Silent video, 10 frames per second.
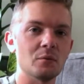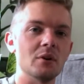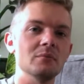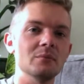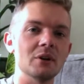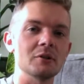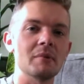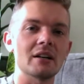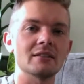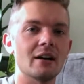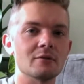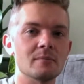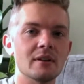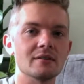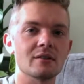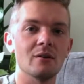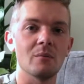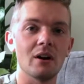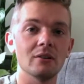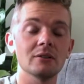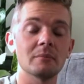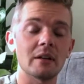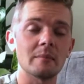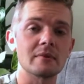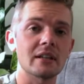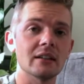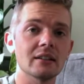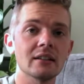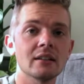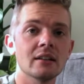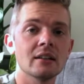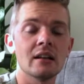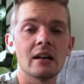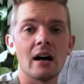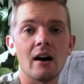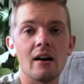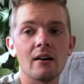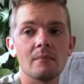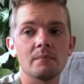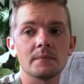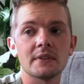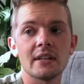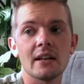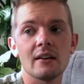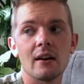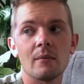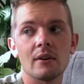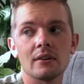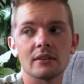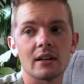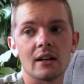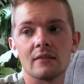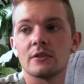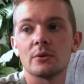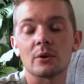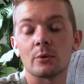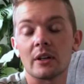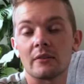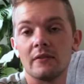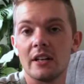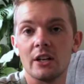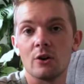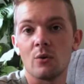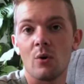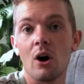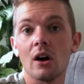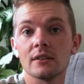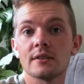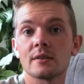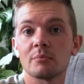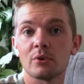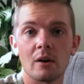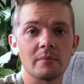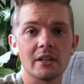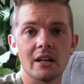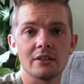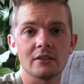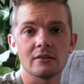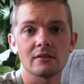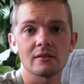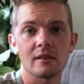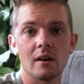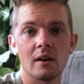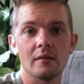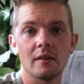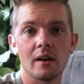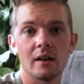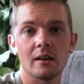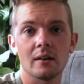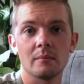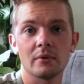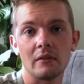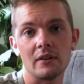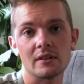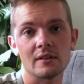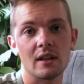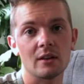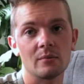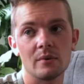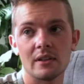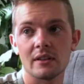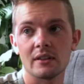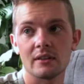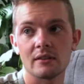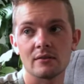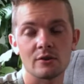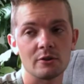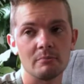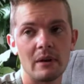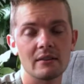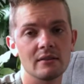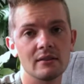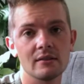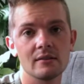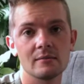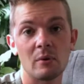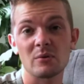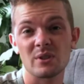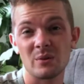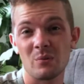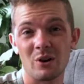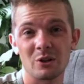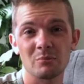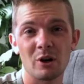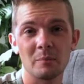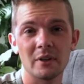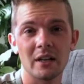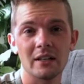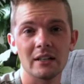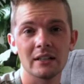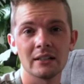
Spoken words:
everyone, welcome back to Houseplants Gone Wild. My name is Kelly. Today I wanted to kind of do a quick video on some propagations. I've had previous luck with certain methods, mostly water propagating.